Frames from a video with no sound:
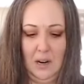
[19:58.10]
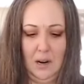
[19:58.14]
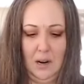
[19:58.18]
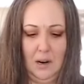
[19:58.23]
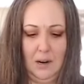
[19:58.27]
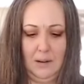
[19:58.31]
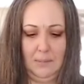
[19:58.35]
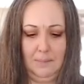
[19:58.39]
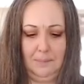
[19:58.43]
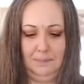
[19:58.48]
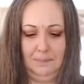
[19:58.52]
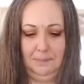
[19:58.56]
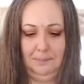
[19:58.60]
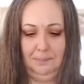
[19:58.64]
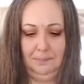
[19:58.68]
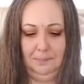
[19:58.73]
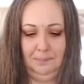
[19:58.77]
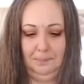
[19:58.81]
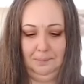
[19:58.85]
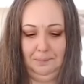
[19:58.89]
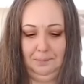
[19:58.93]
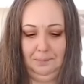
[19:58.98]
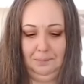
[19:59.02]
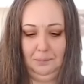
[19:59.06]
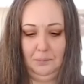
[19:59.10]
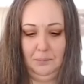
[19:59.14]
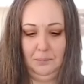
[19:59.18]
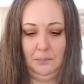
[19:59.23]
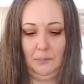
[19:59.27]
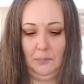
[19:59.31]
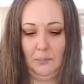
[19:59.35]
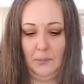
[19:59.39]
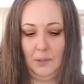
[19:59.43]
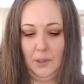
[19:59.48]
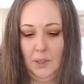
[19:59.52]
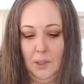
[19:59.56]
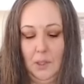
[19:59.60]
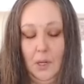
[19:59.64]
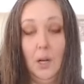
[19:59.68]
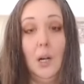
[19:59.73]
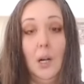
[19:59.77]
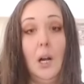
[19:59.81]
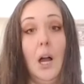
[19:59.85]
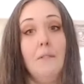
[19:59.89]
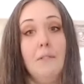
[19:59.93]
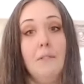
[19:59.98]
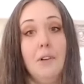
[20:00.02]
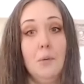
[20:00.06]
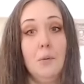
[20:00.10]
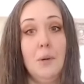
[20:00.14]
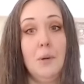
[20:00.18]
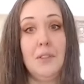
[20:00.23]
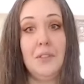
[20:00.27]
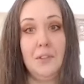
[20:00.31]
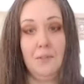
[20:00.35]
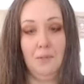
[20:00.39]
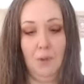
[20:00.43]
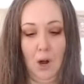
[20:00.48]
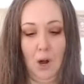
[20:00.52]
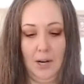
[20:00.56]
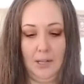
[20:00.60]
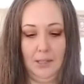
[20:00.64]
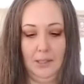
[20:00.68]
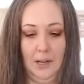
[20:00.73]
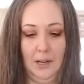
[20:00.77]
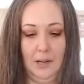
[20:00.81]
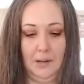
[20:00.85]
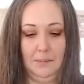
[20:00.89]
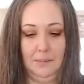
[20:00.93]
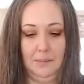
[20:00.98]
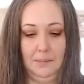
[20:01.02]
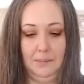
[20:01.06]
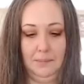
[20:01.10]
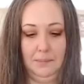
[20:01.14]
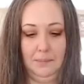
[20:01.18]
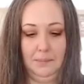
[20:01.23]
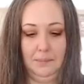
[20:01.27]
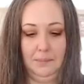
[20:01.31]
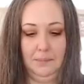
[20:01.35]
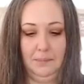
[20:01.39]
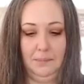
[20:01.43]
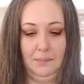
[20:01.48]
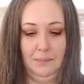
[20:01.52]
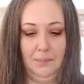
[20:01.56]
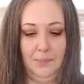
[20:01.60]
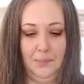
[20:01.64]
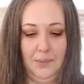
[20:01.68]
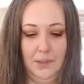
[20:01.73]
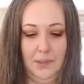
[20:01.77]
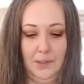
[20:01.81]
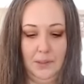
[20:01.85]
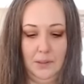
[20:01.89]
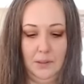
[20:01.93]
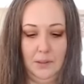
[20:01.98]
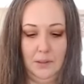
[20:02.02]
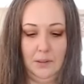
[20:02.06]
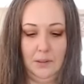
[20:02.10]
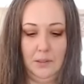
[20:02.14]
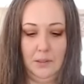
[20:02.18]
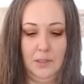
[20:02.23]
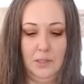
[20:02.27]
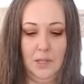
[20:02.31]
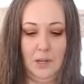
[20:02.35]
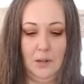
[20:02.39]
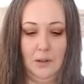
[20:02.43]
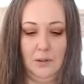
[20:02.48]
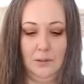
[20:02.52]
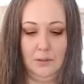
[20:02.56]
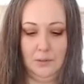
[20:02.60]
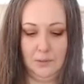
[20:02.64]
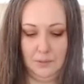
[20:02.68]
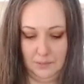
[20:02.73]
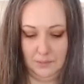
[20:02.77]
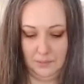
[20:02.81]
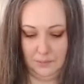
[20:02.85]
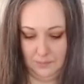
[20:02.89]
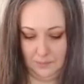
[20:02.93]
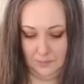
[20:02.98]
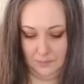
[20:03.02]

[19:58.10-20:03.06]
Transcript: um, covered with the vodka. So